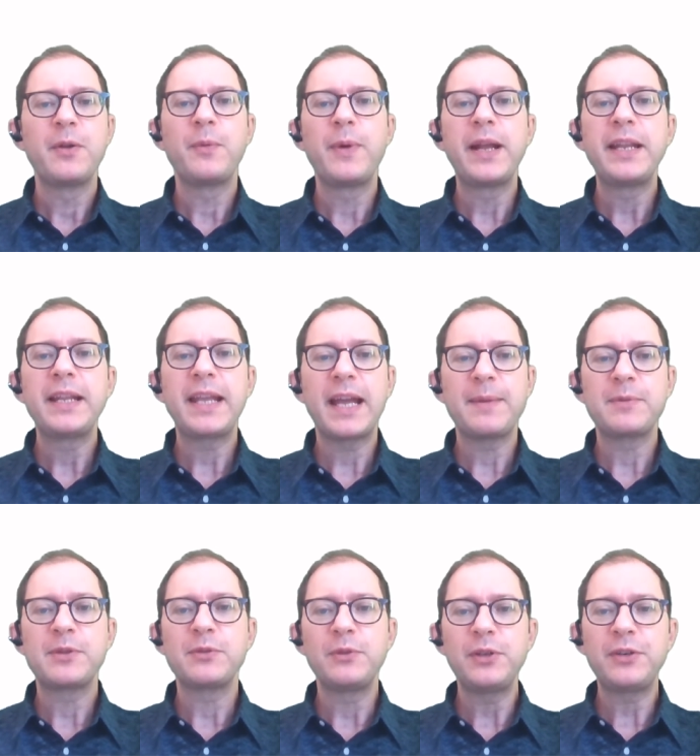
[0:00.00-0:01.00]
When it comes
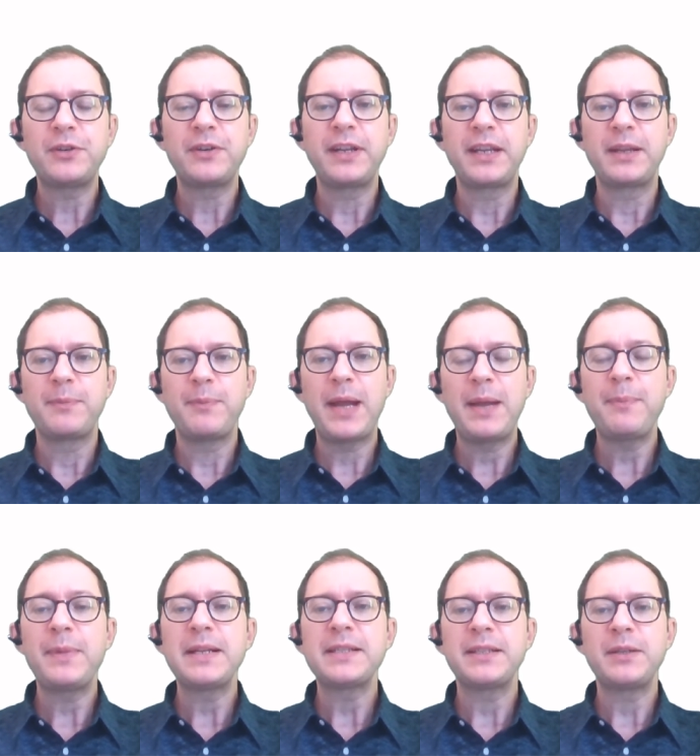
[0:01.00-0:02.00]
to learning,
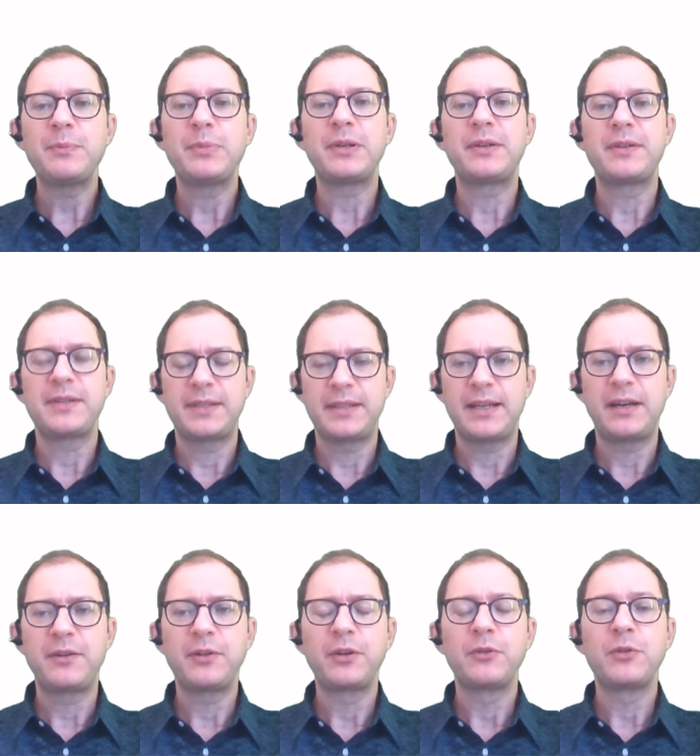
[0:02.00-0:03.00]
mammals and birds
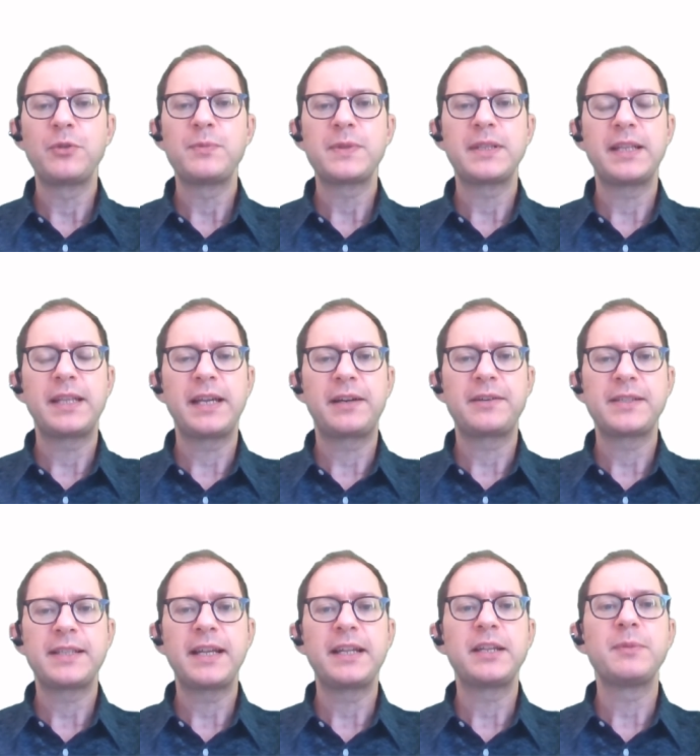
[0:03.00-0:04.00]
are the groups that are
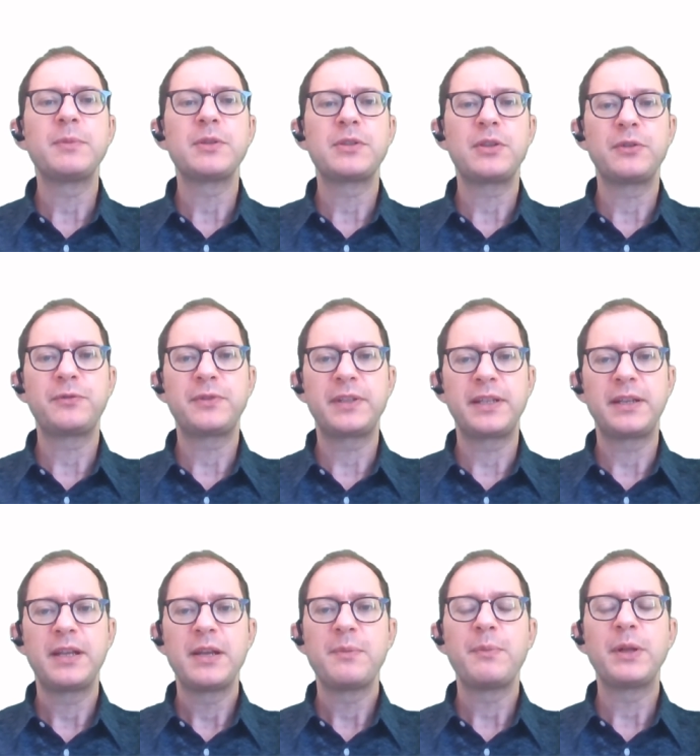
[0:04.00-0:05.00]
studied most often,
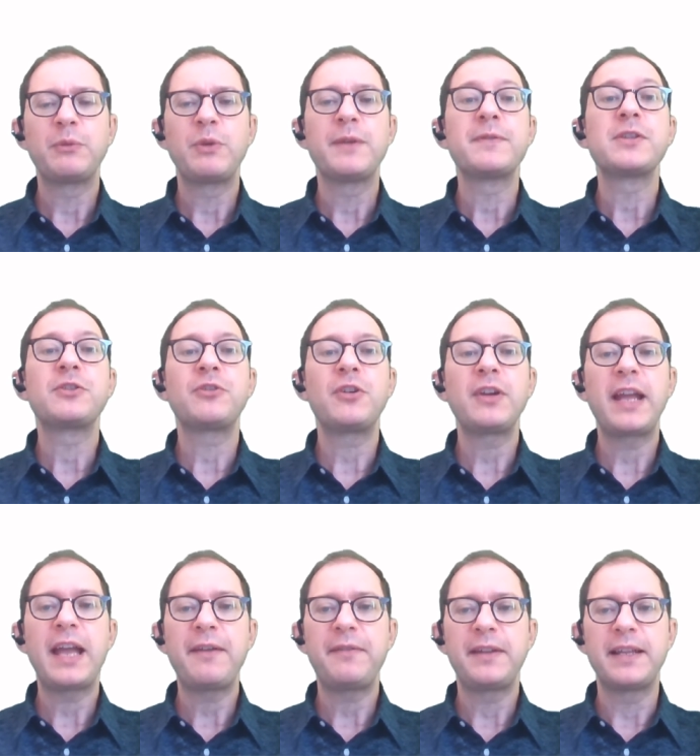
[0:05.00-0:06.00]
but we have strong
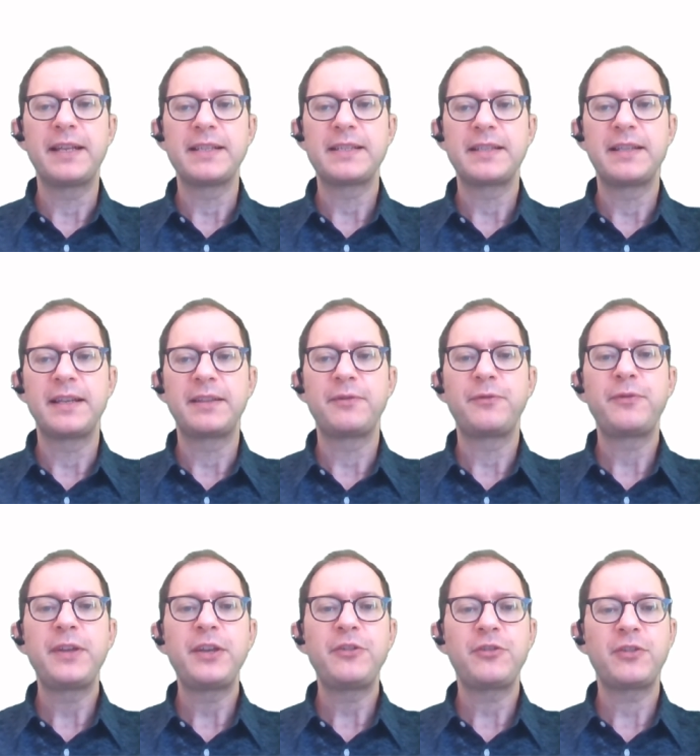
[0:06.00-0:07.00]
evidence that
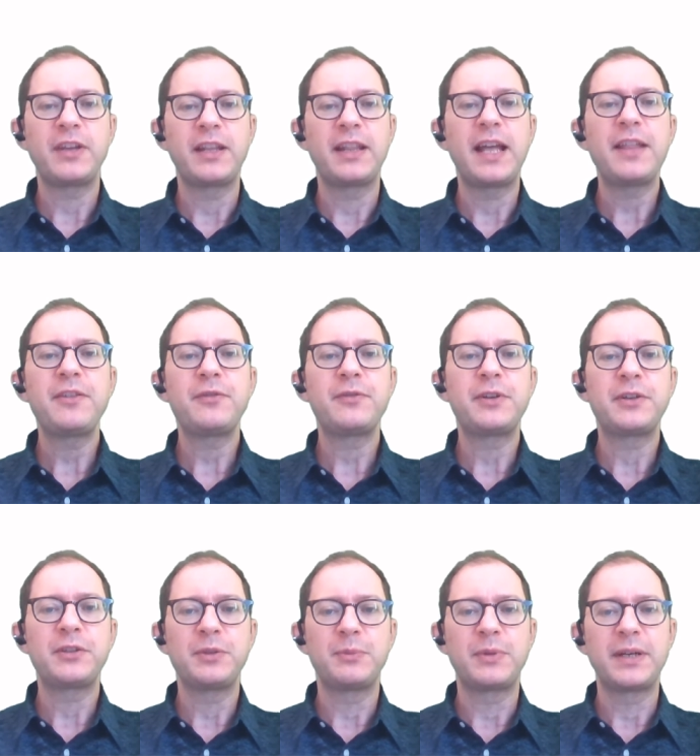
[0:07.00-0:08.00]
fish and other
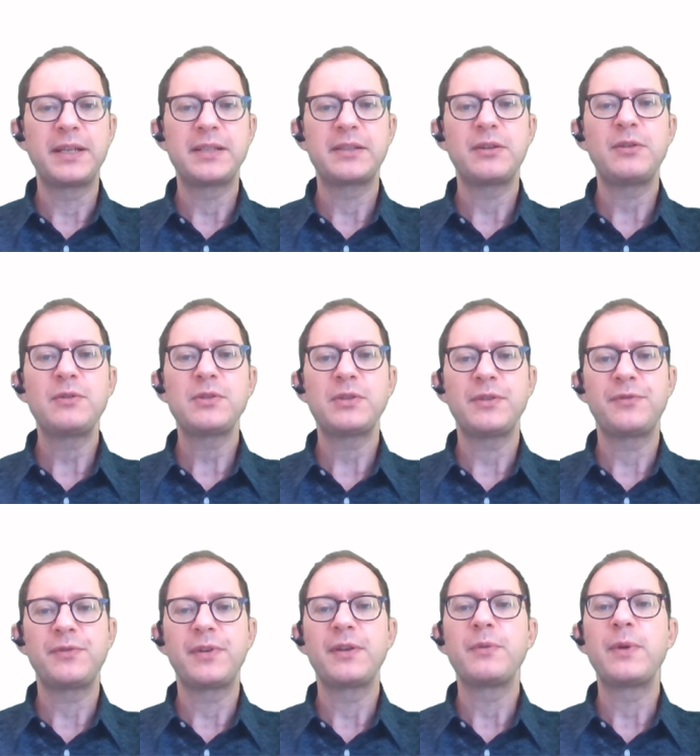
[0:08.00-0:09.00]
vertebrates also
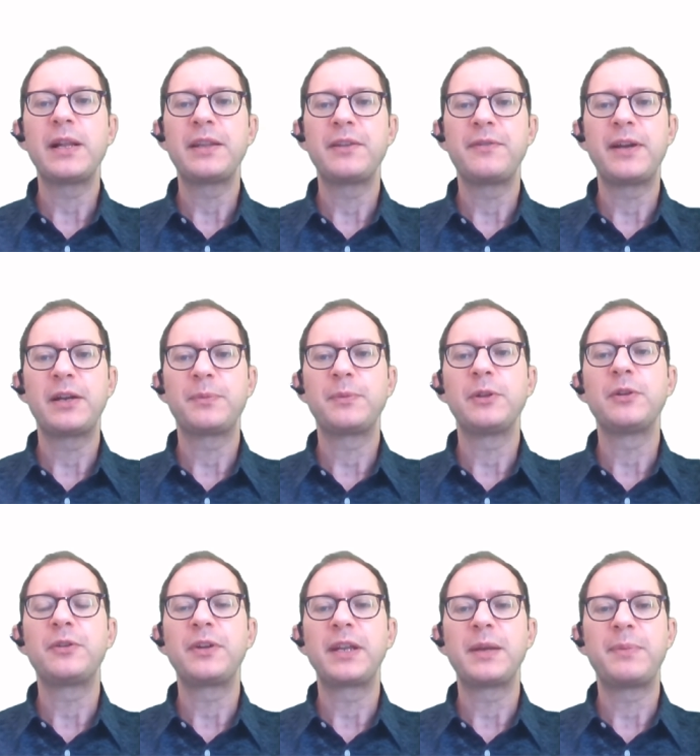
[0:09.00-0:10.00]
have well-developed
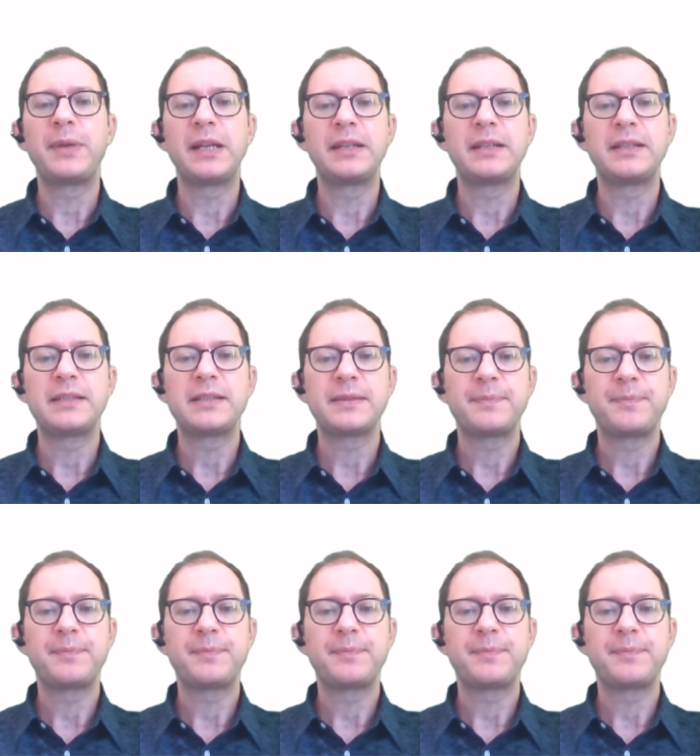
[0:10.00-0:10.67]
learning abilities.